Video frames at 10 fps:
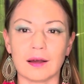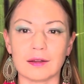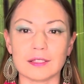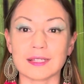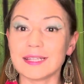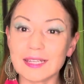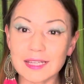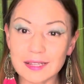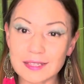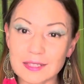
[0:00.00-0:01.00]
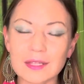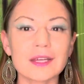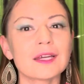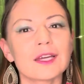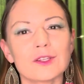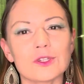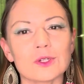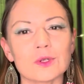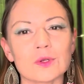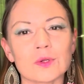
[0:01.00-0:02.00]
techniques
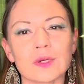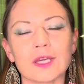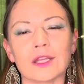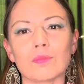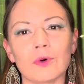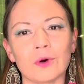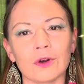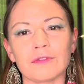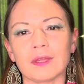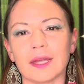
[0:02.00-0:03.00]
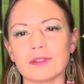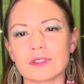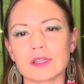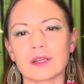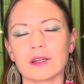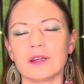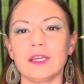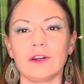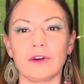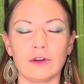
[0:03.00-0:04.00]
to get more of that
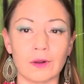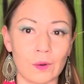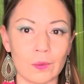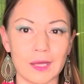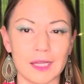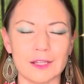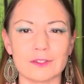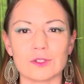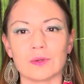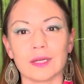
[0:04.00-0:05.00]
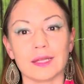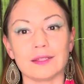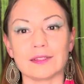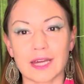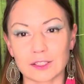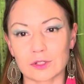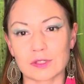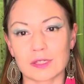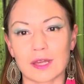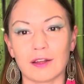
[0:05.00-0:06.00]
inner knowing, to connect to
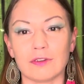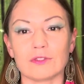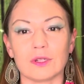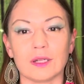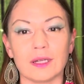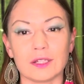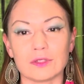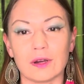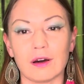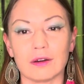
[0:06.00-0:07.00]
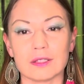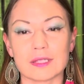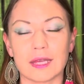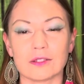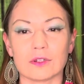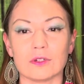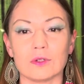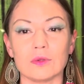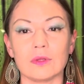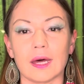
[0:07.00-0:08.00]
self, to connect to your heart center.
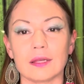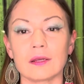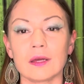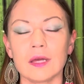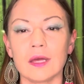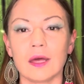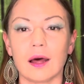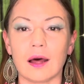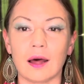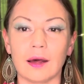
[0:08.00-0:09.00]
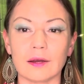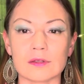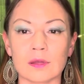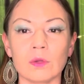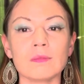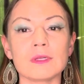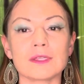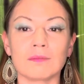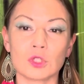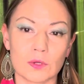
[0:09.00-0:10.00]
Do that, because there will be
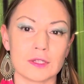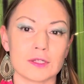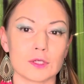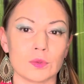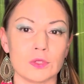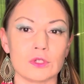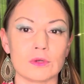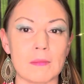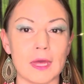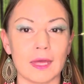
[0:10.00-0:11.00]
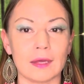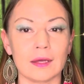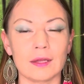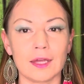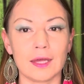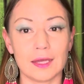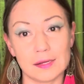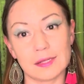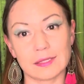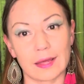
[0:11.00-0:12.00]
some choices you'll need to make in
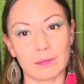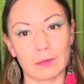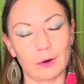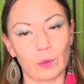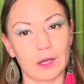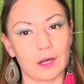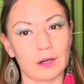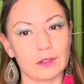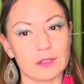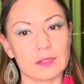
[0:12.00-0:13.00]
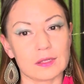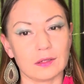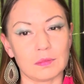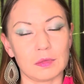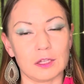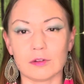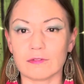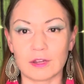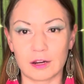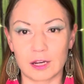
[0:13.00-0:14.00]
December where this is going to be
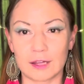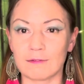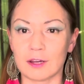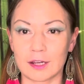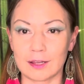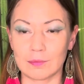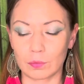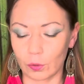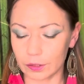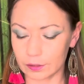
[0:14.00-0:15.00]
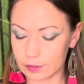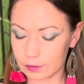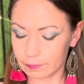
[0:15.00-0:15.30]
very, very important.